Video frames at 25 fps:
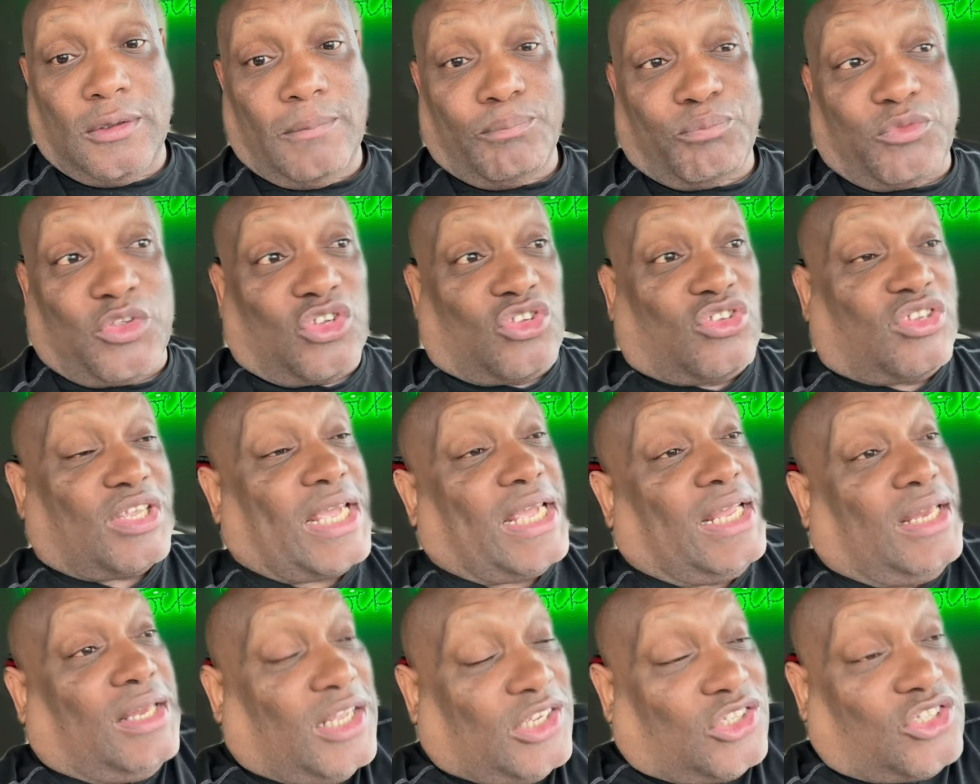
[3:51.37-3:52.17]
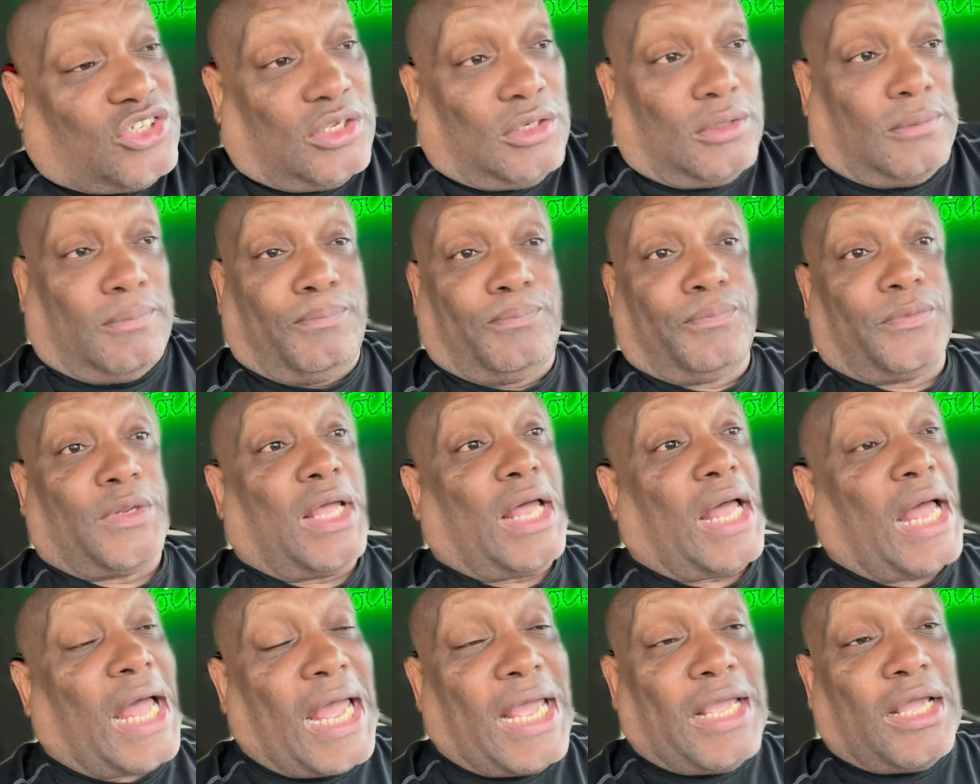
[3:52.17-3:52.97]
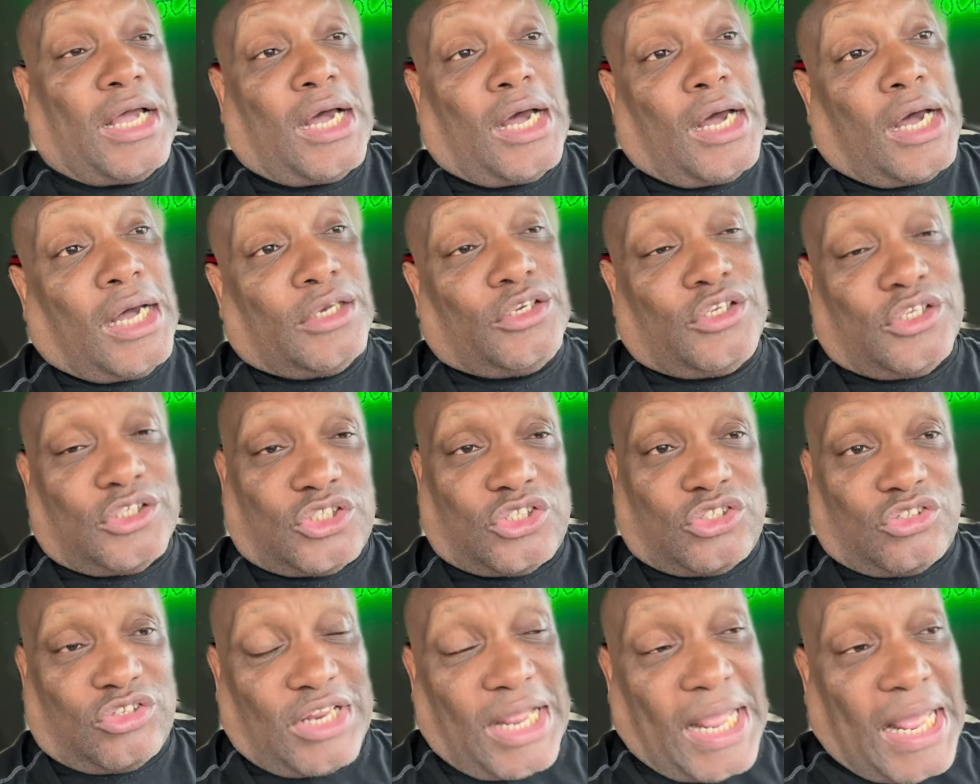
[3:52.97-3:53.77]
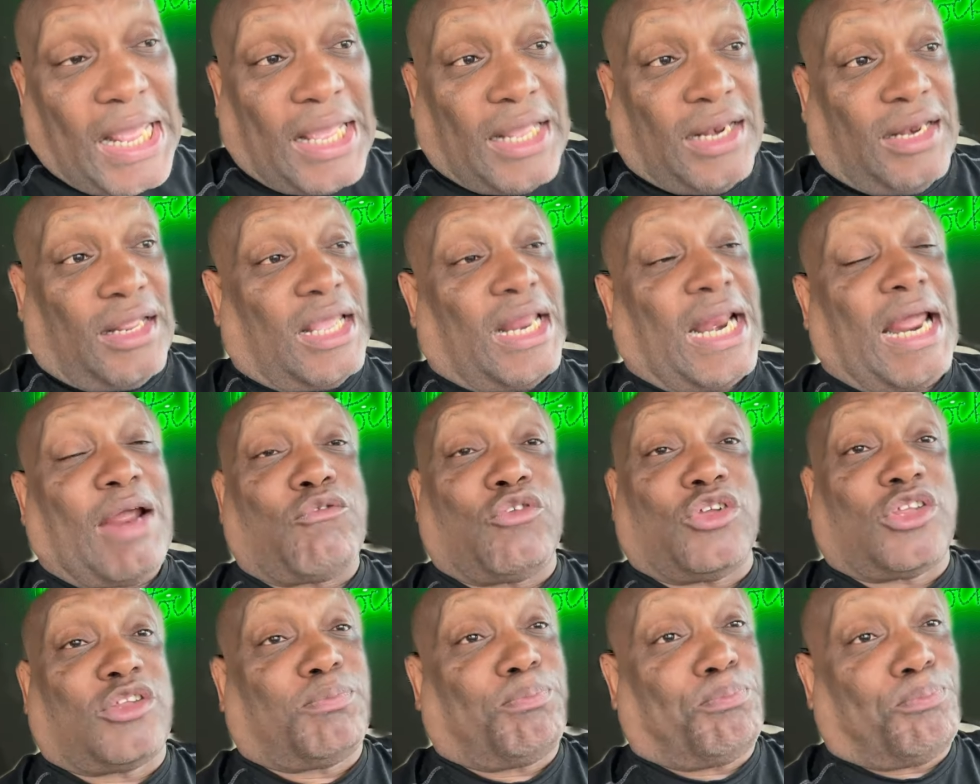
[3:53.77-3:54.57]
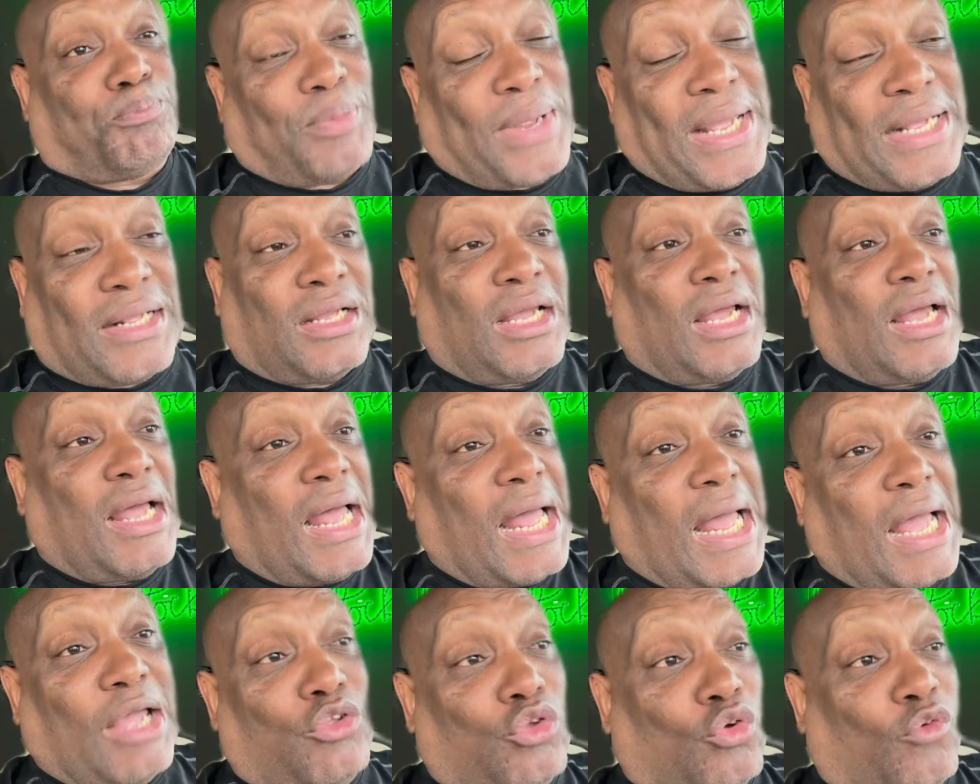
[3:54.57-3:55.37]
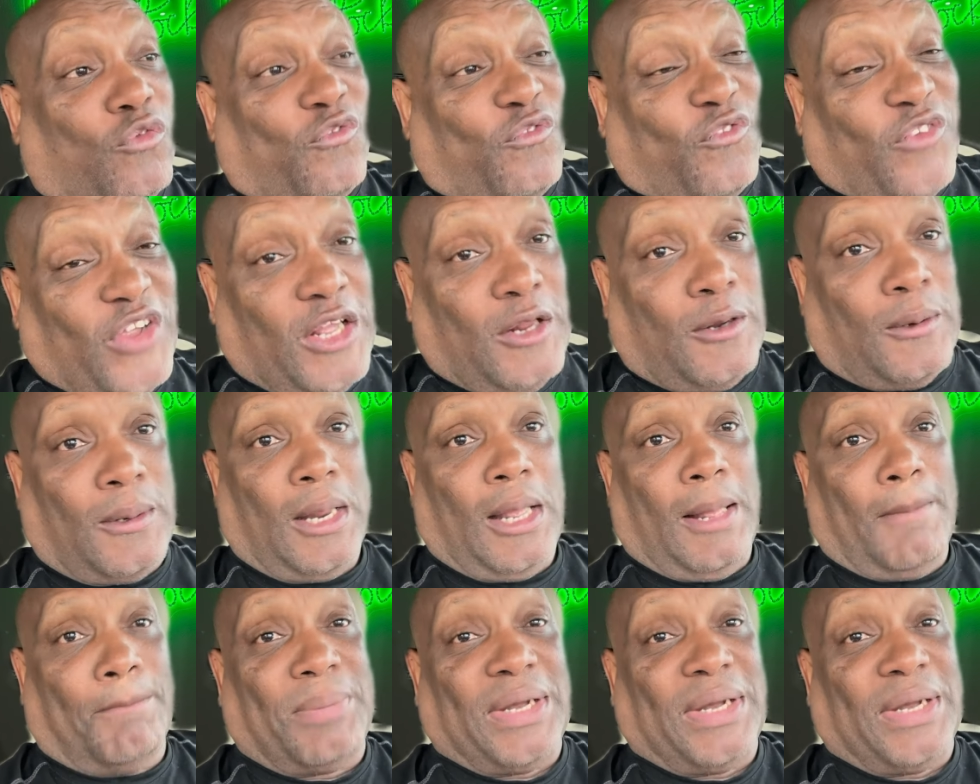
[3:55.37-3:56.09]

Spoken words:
to say, listen, I understand and I respect how you feel,